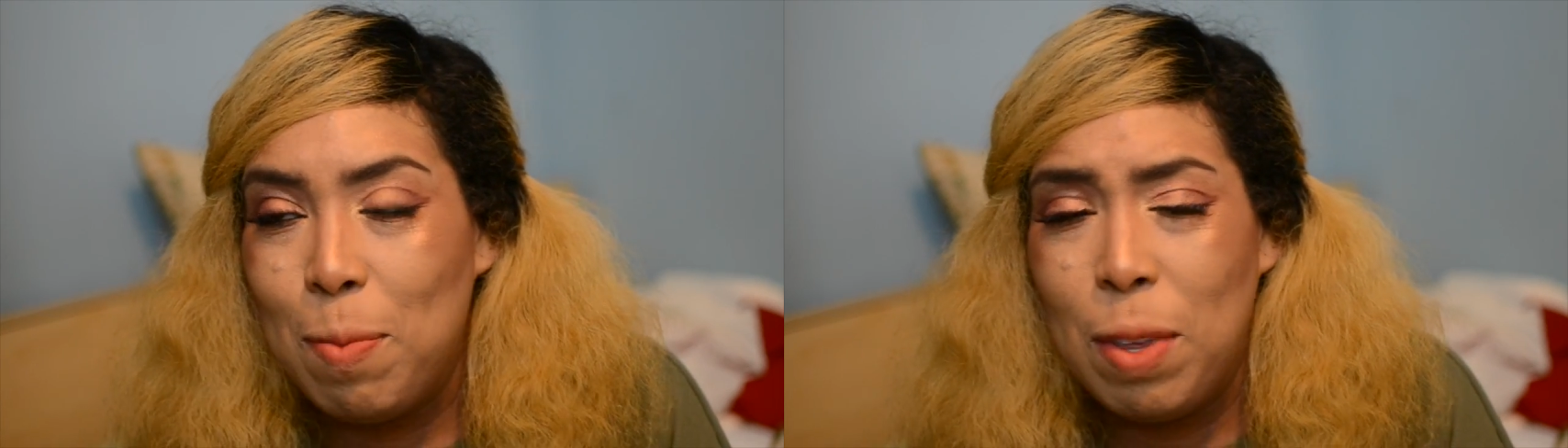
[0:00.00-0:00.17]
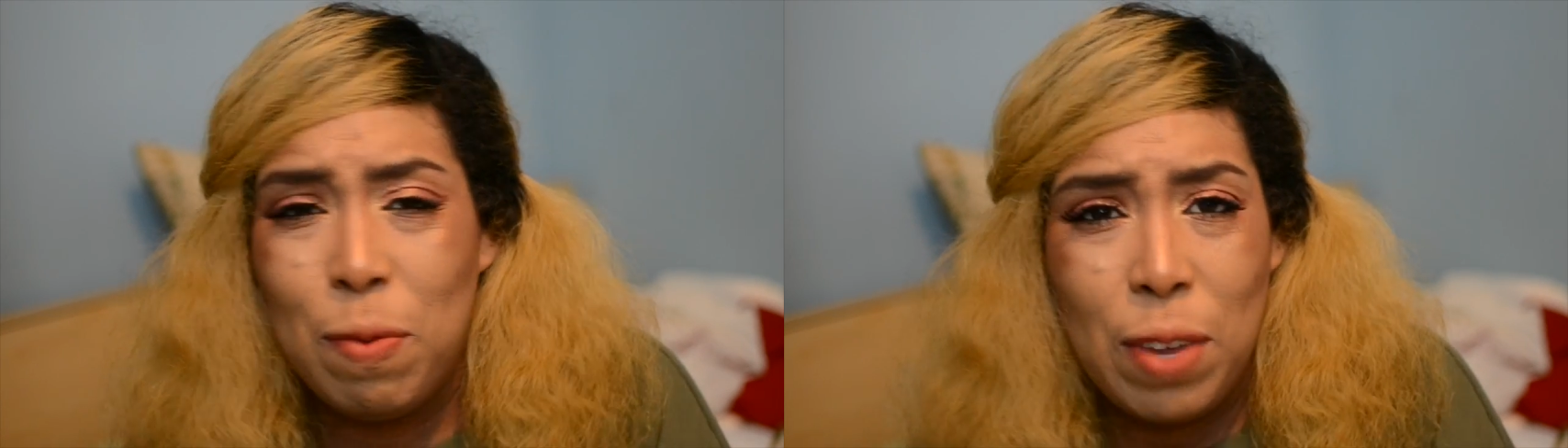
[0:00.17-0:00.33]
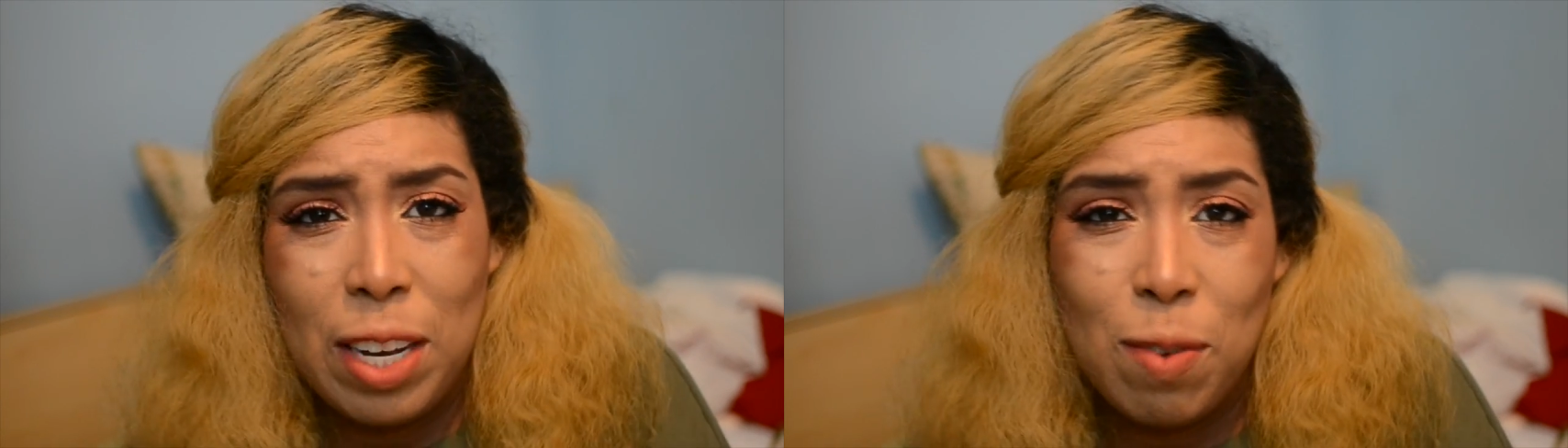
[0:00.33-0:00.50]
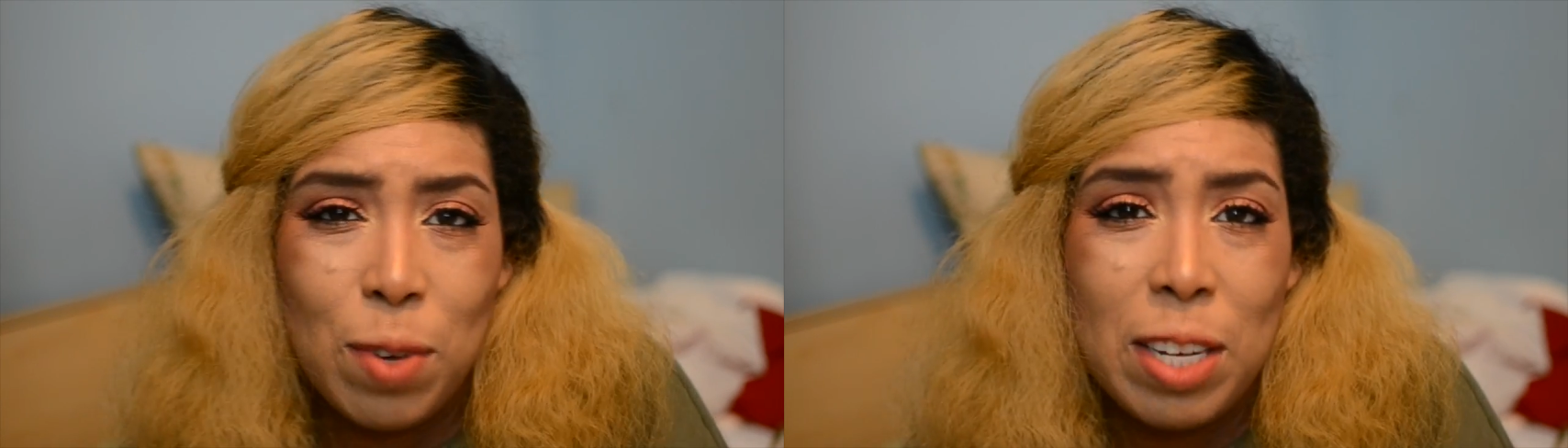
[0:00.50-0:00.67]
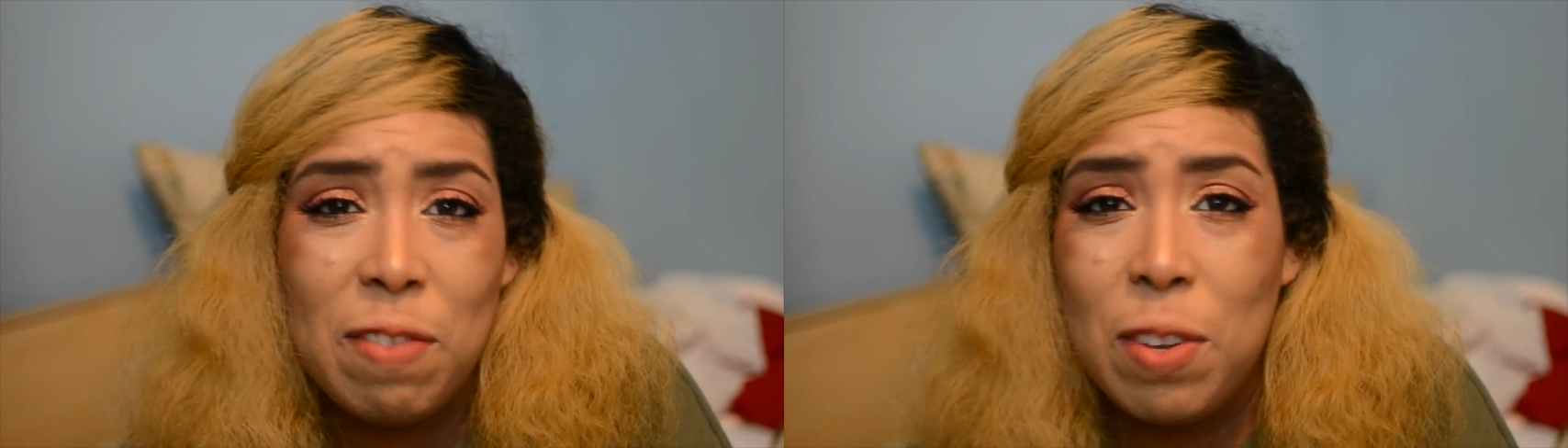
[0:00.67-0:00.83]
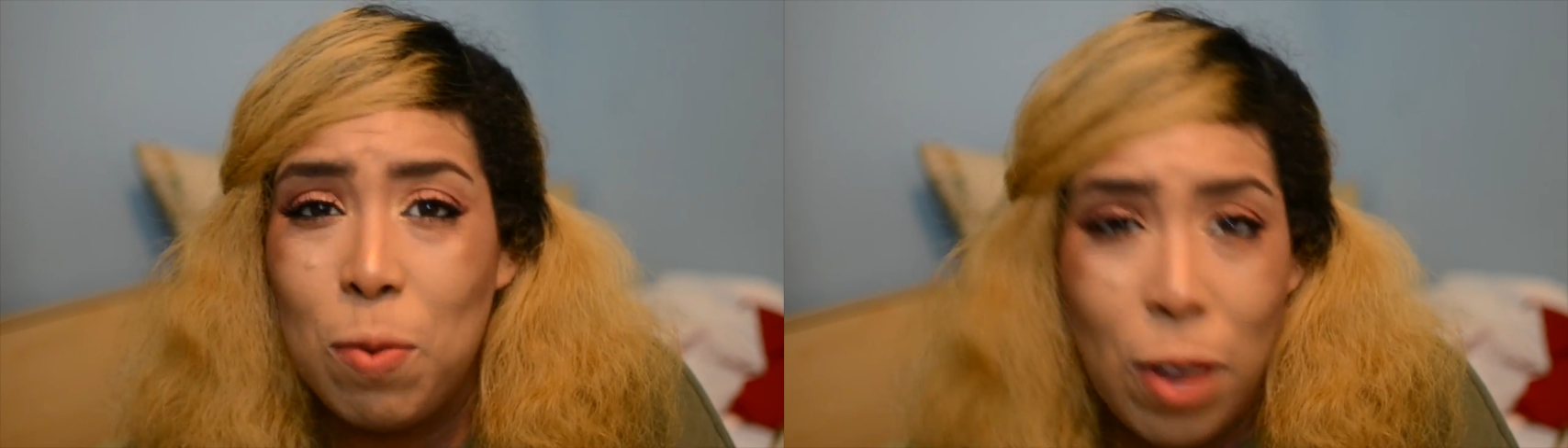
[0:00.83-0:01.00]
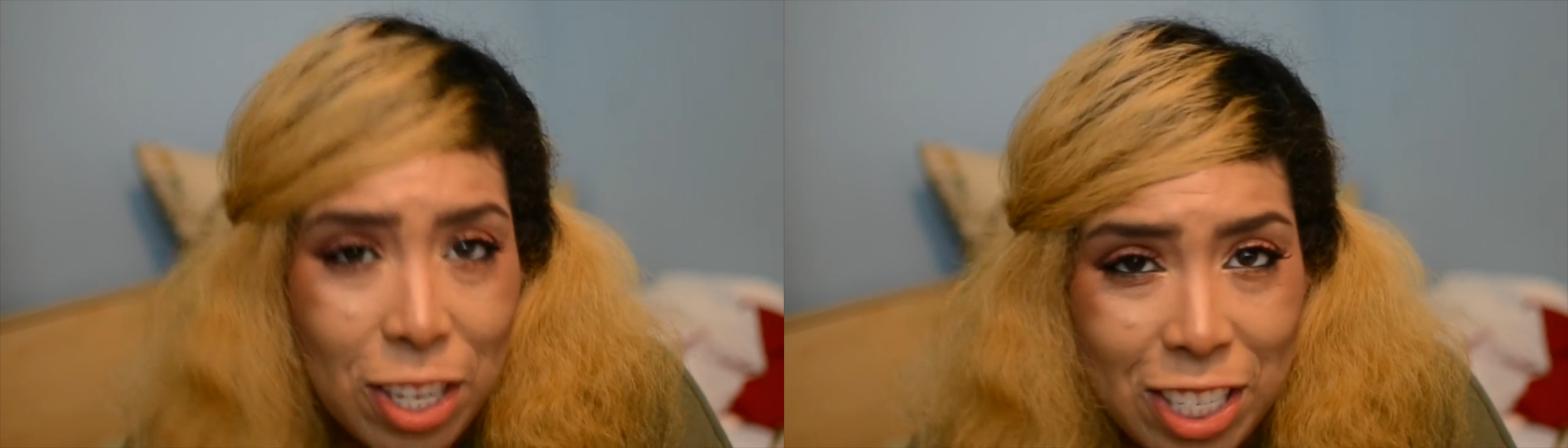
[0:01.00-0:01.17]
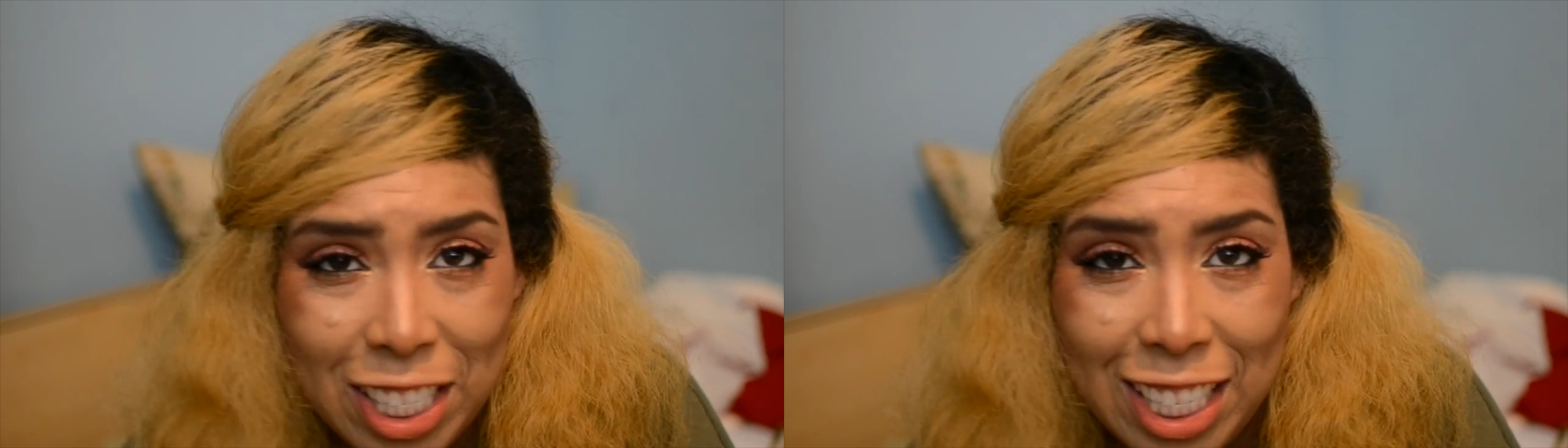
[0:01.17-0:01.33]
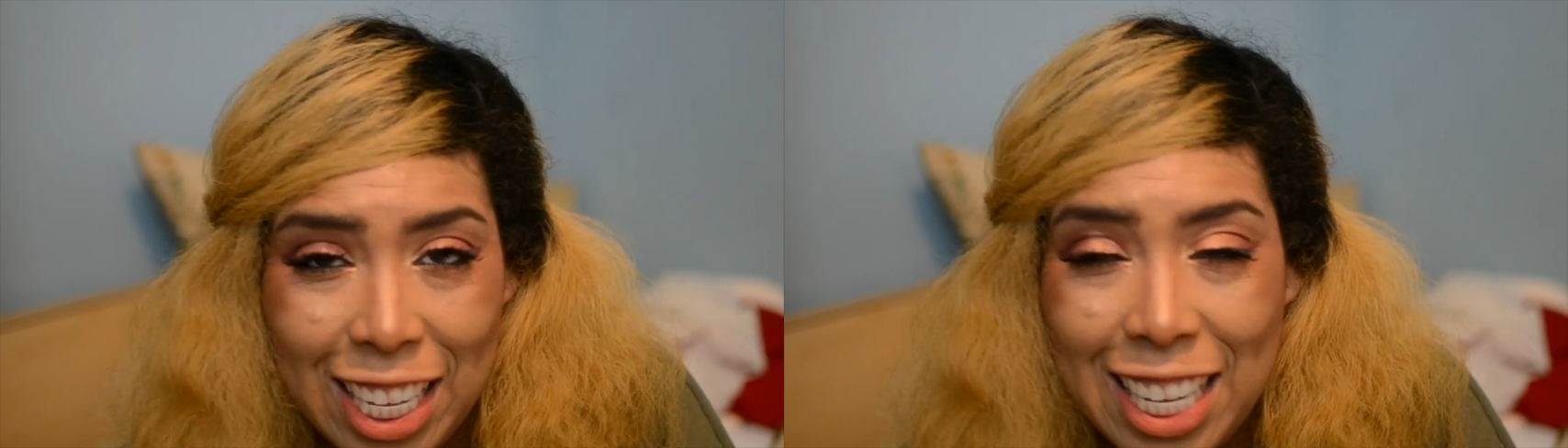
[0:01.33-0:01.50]
if anyone even
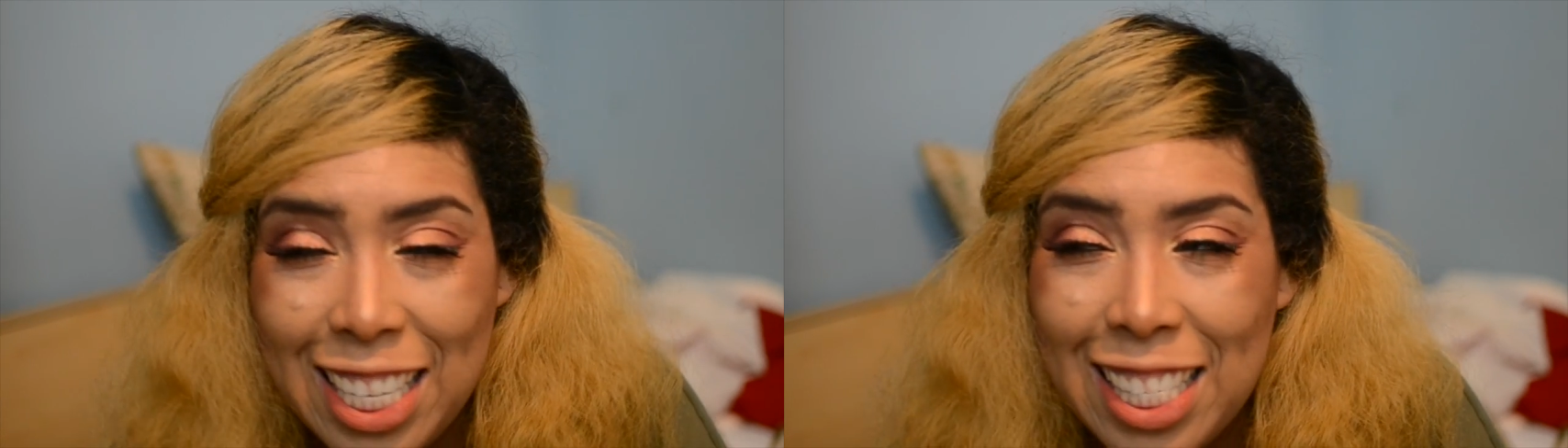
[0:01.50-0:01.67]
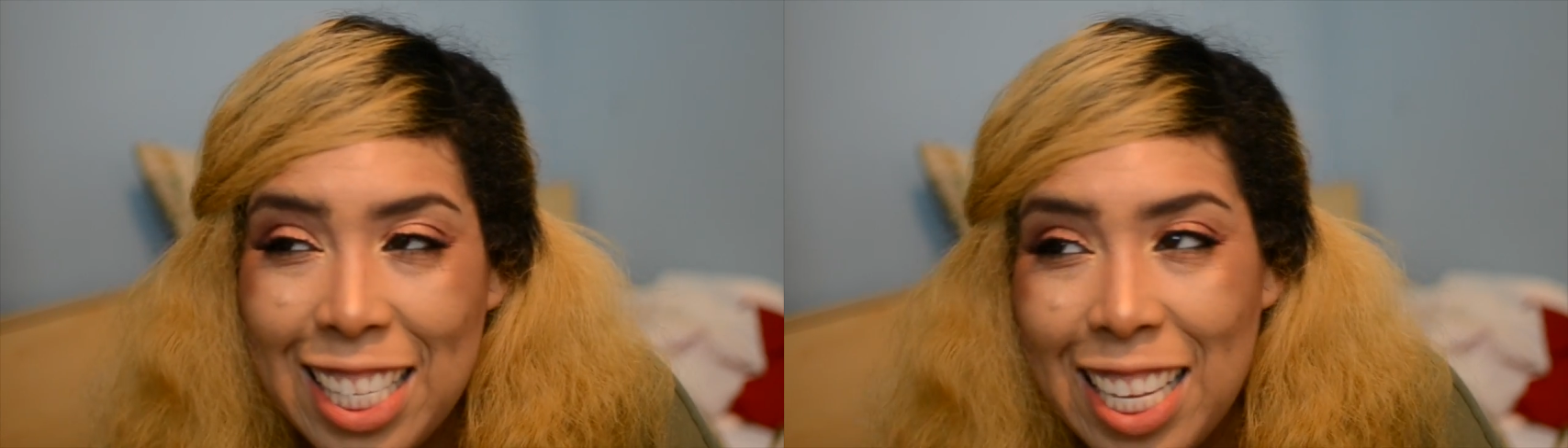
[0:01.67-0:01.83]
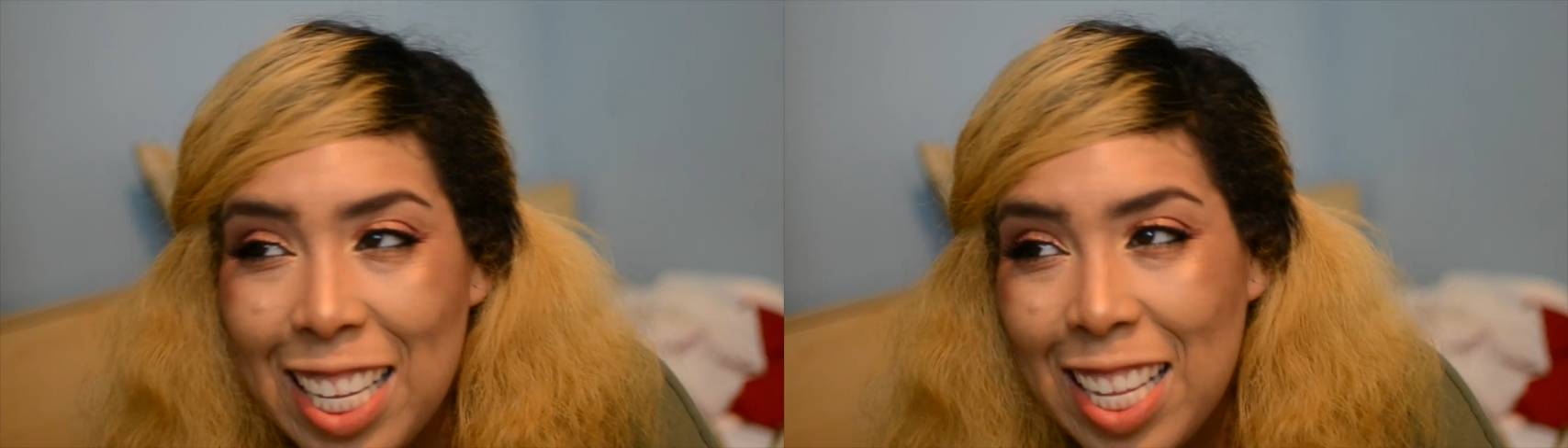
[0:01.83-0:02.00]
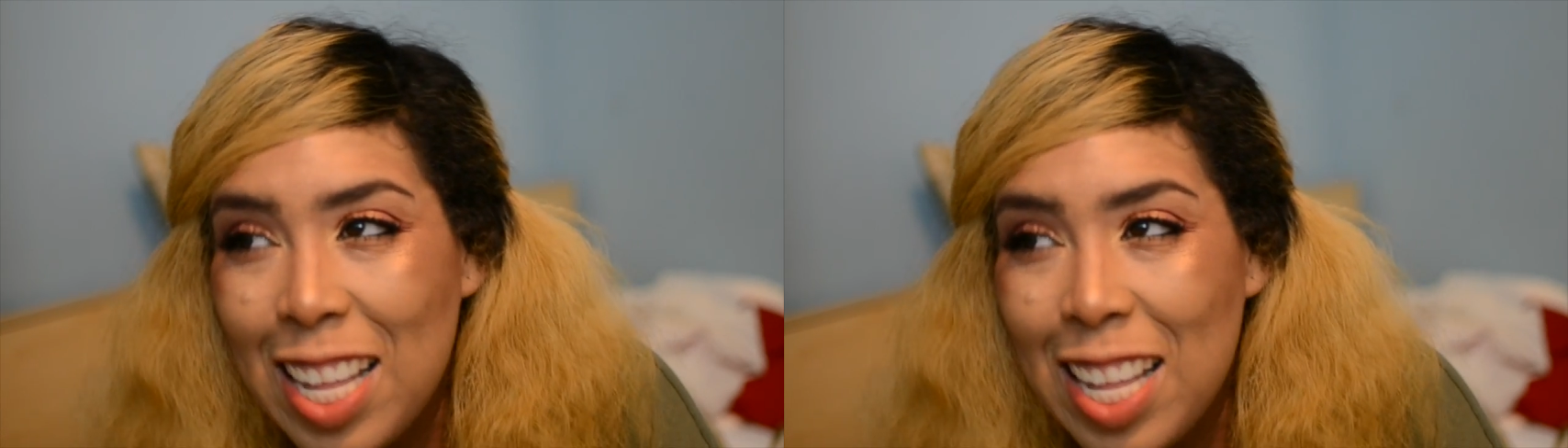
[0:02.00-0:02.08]
watches this.